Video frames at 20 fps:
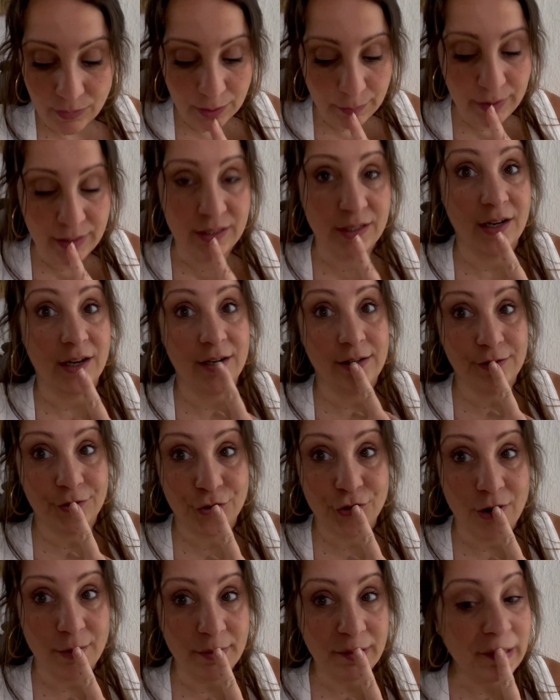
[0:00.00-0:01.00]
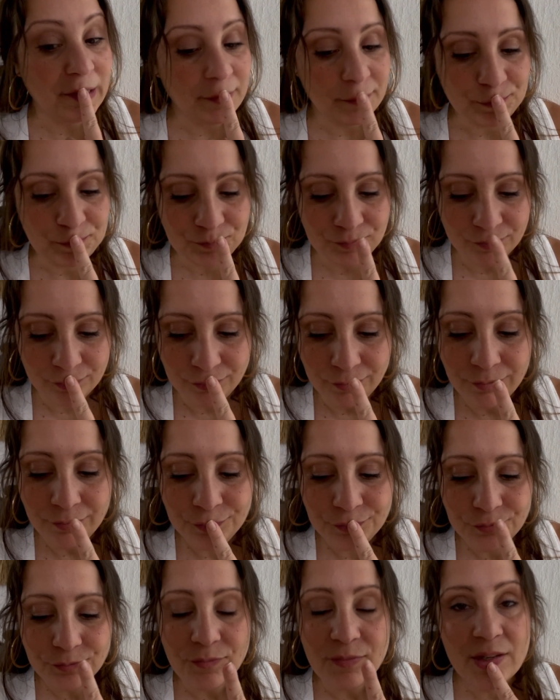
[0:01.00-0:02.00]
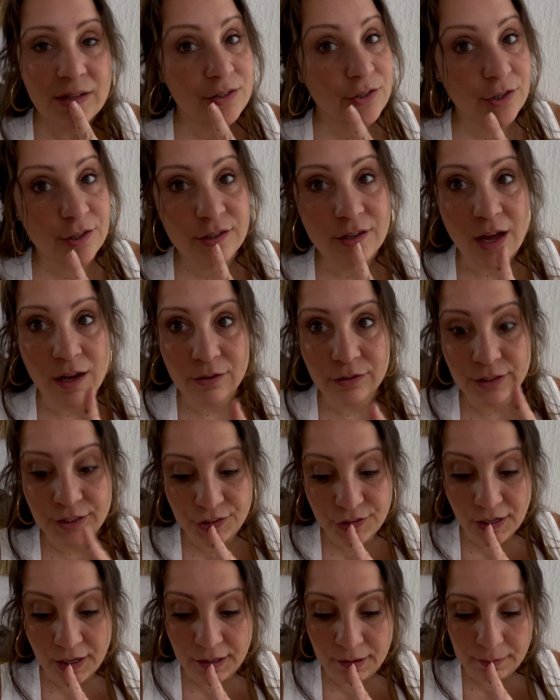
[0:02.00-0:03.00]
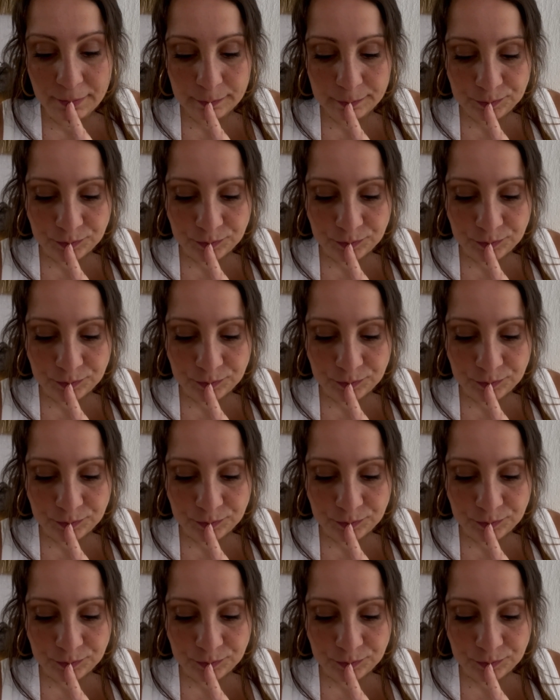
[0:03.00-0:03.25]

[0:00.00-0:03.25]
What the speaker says: because I got a strawberry, so it's not only cherry,